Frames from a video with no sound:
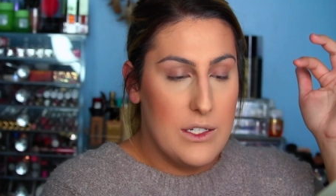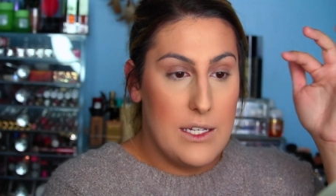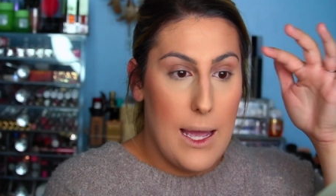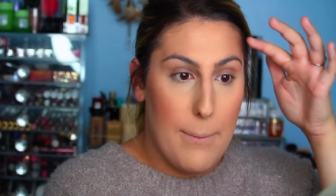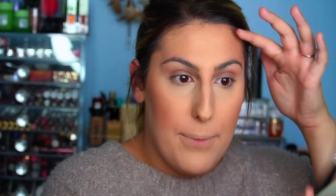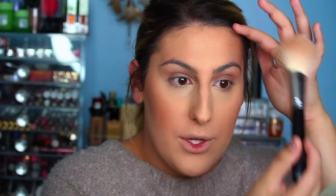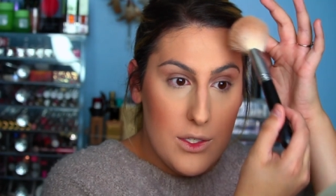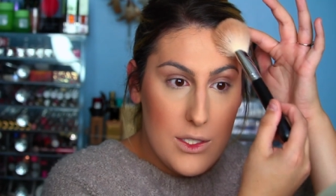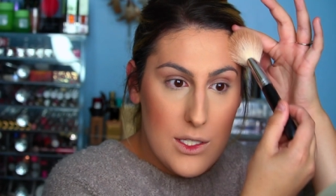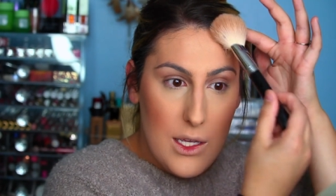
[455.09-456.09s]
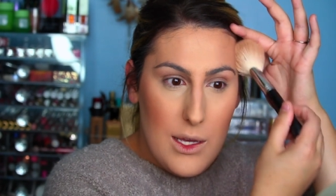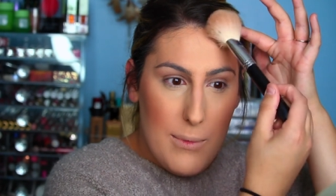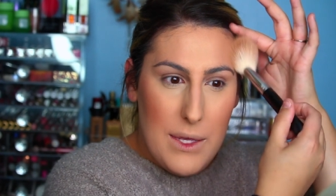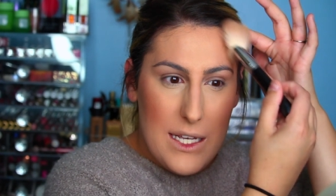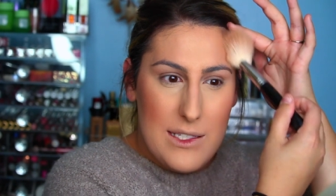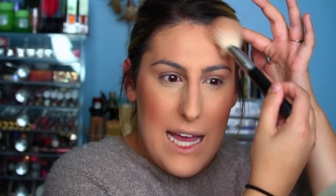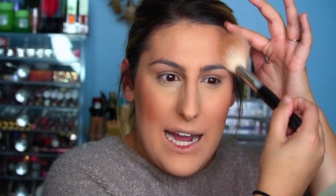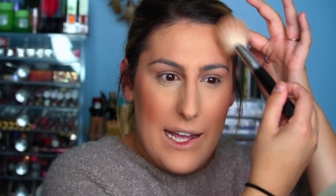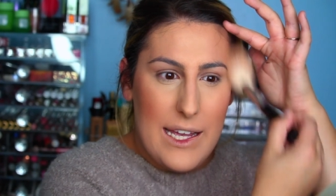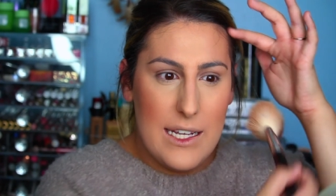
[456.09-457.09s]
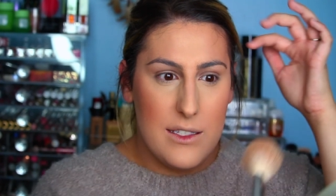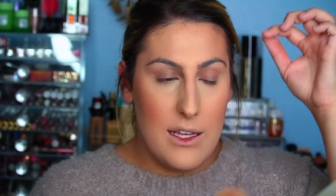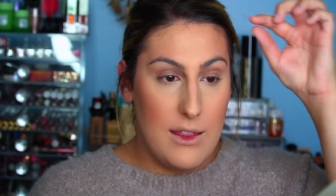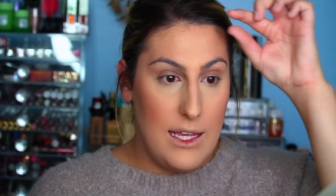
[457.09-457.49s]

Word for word: temples, because that is